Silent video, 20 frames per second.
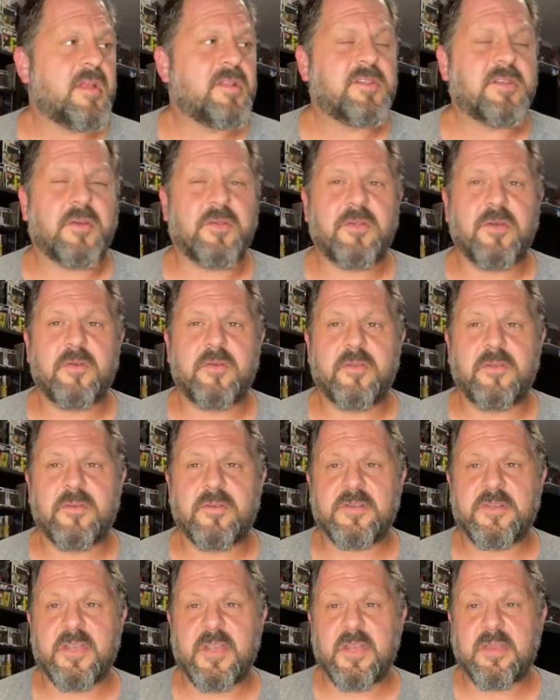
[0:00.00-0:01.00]
Don't know that
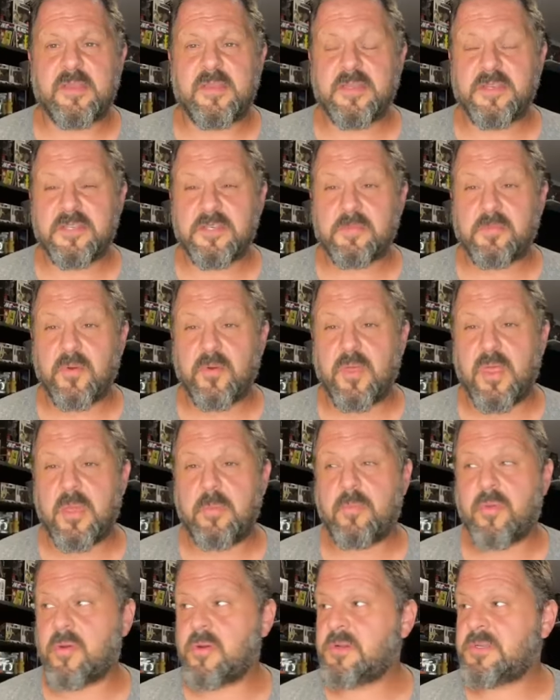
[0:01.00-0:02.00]
there's anything spooky
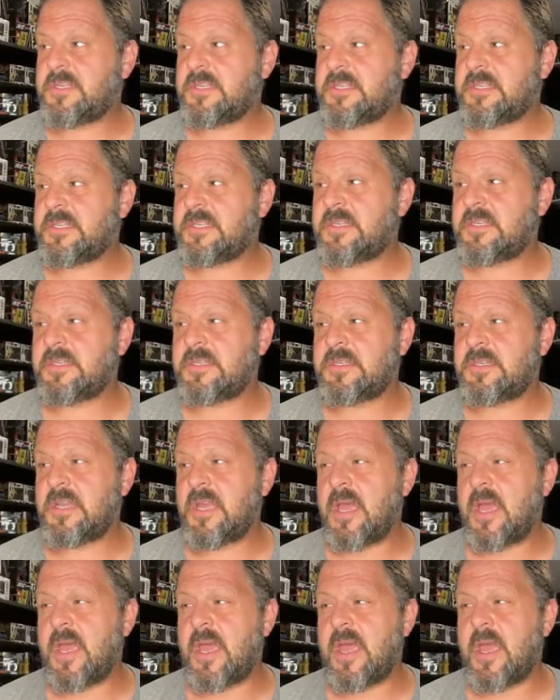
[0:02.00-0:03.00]
per
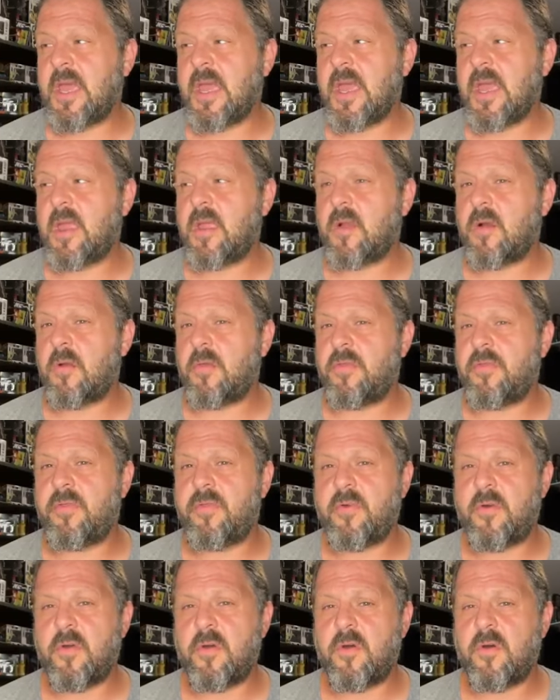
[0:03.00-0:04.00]
se,
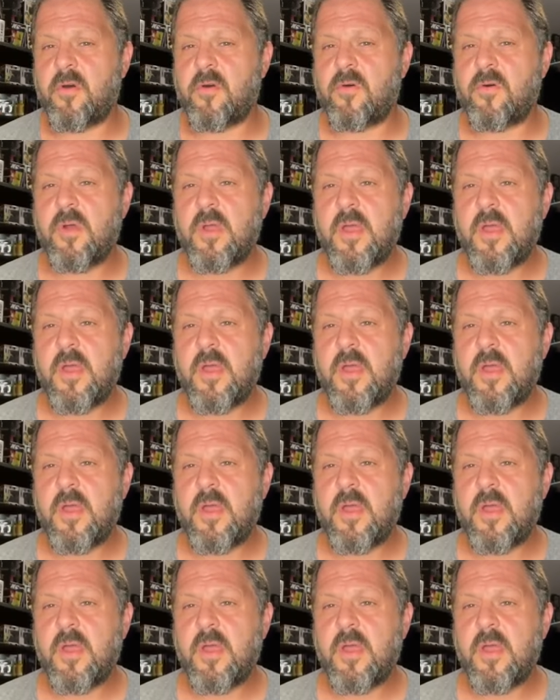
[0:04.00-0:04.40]
although